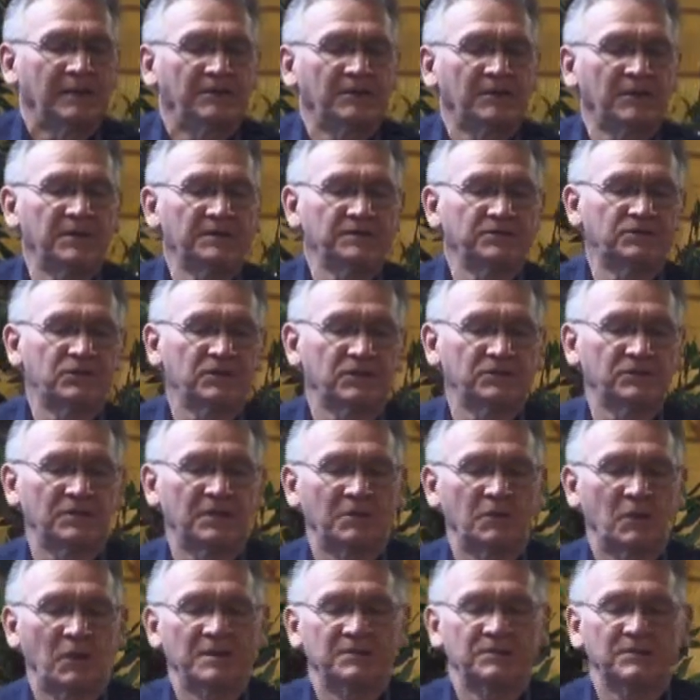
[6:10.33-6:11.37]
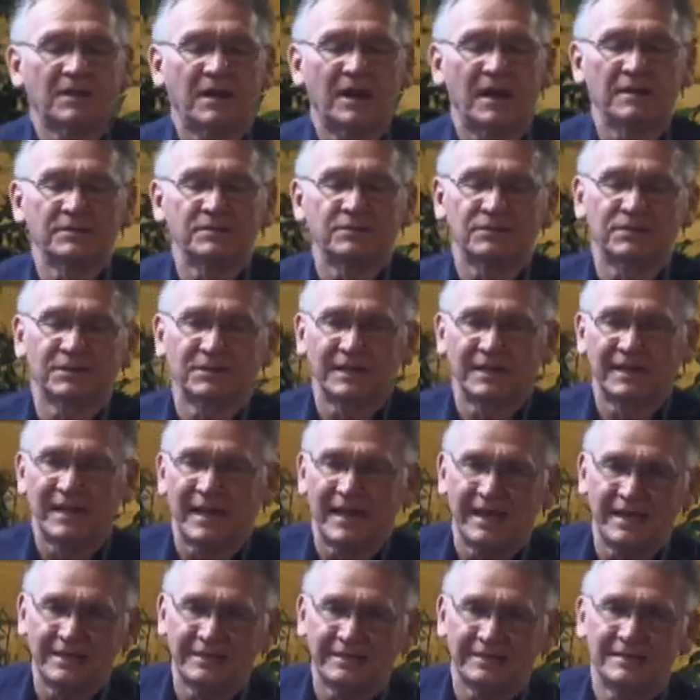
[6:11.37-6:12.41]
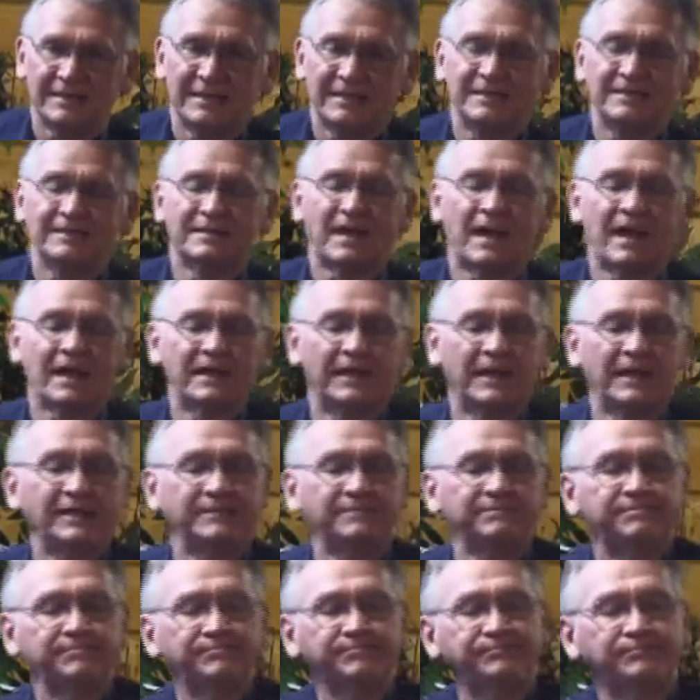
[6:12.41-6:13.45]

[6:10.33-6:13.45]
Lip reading: For instance, in Wisconsin in 1890,